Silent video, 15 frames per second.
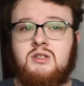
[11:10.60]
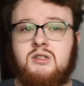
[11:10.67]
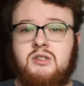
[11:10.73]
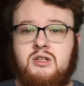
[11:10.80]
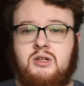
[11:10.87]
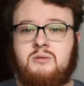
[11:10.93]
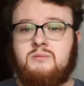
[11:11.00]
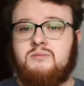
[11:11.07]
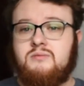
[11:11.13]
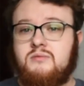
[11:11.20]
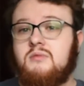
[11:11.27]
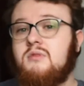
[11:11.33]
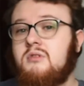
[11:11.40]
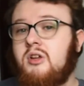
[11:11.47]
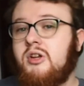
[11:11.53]

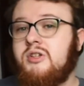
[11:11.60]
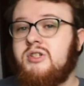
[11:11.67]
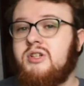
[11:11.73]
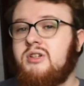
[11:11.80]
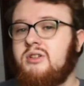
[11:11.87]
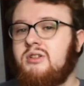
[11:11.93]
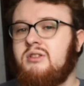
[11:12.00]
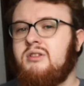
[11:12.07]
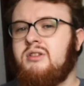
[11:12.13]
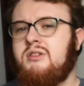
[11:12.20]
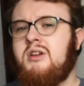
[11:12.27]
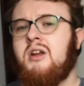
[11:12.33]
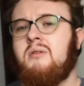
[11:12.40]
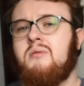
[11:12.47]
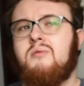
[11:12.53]
logical,
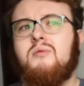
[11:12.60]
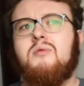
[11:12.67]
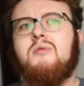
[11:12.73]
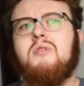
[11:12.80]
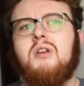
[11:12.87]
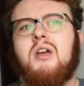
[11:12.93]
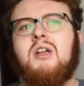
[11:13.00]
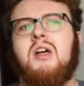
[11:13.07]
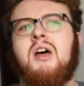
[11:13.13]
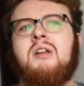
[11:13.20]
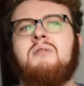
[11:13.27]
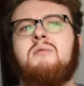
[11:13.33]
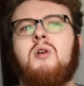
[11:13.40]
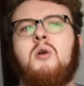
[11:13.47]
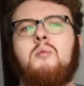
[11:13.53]

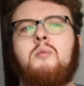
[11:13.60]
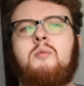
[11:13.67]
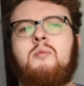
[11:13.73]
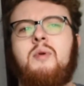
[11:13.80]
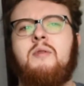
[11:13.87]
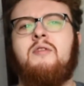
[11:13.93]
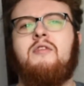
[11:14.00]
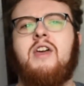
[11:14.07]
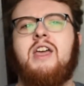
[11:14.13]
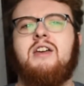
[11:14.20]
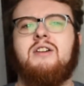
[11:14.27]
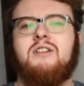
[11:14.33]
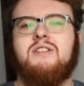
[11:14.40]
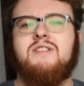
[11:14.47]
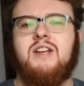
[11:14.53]
a vague
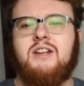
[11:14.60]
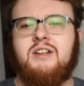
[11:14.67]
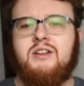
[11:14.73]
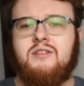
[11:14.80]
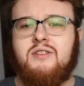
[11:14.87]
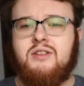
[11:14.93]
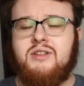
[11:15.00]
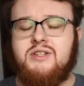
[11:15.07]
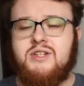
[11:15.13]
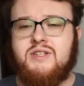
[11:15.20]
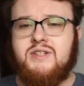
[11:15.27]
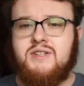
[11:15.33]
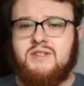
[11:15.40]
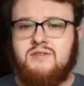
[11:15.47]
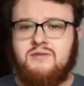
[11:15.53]
understanding of the
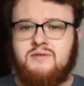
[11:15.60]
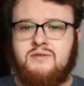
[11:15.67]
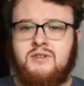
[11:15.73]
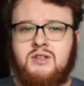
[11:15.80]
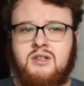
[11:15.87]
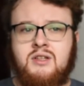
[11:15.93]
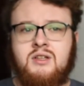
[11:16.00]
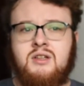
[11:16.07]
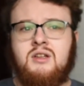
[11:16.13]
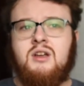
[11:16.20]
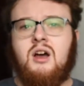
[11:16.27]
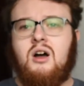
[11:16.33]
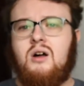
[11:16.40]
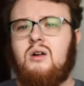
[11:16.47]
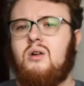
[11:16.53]
logistics of
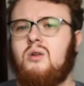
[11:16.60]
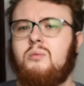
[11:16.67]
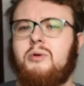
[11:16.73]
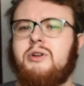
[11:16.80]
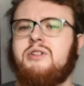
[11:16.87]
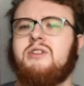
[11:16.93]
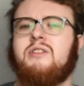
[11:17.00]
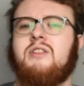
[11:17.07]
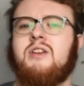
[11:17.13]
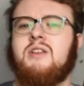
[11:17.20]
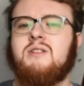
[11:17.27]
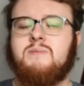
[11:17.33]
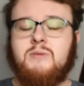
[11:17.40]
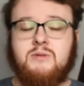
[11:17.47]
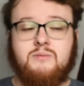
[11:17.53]
a whole bunch of
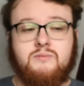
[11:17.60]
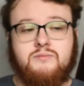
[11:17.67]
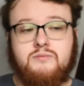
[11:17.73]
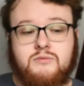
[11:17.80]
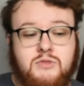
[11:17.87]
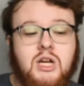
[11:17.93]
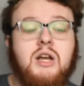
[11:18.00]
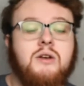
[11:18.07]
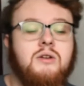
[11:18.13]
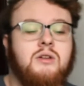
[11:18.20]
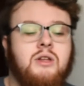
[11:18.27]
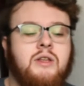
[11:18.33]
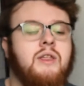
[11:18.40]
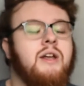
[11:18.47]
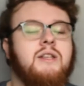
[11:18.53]
things, but
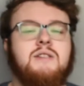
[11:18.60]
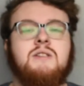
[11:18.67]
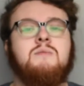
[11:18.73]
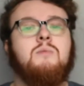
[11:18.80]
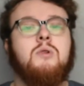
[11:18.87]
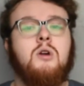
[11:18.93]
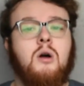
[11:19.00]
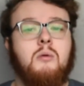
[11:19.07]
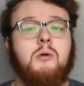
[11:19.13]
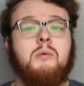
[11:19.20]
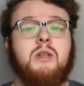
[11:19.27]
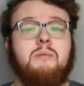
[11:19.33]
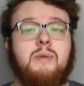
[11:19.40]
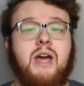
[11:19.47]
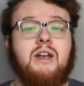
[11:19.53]
generally that is
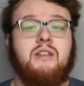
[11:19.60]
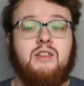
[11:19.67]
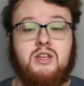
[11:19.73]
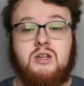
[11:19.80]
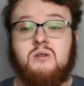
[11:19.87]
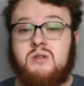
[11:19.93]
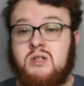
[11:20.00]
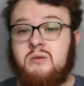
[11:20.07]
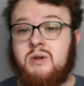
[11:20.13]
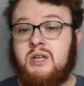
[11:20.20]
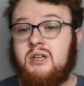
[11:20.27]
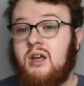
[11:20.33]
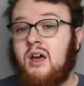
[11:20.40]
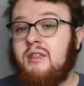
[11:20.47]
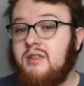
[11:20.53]
probably better than you doing
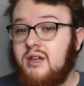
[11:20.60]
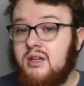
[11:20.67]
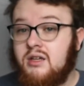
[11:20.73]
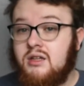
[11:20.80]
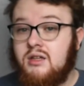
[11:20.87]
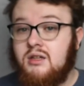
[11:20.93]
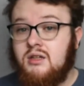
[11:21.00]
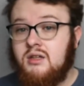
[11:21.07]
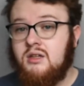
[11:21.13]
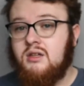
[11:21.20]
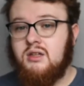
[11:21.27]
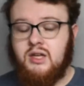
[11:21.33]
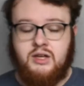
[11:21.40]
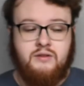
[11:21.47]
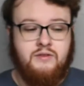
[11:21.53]
nothing.
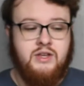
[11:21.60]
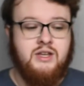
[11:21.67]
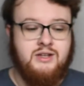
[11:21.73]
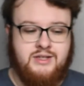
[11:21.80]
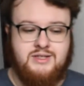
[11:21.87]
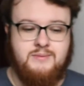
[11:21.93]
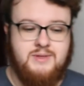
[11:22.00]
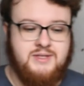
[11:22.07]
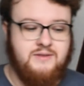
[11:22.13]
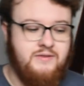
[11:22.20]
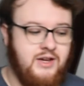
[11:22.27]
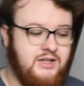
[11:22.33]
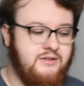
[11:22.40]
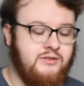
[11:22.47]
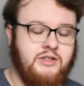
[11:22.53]
Like, veganism is
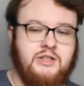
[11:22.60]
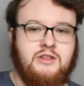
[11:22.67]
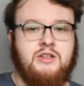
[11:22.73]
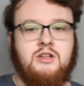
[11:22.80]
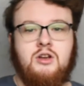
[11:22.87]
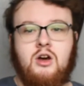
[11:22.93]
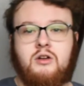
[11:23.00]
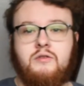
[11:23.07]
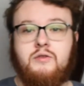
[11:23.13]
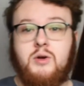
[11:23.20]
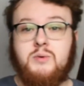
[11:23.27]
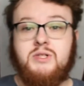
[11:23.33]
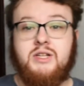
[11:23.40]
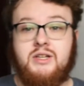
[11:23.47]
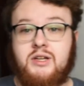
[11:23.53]
effectively the not
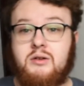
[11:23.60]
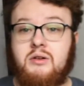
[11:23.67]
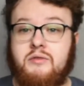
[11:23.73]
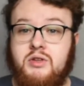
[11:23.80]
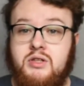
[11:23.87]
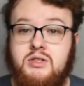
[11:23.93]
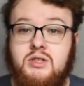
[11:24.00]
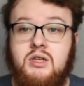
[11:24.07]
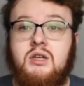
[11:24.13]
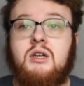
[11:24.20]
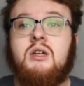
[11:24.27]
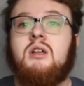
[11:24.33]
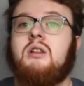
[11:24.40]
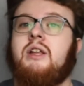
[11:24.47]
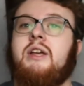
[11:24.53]
voting equivalent.
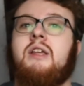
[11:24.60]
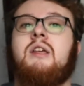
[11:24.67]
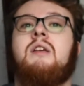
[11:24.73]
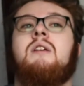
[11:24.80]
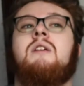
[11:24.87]
Like,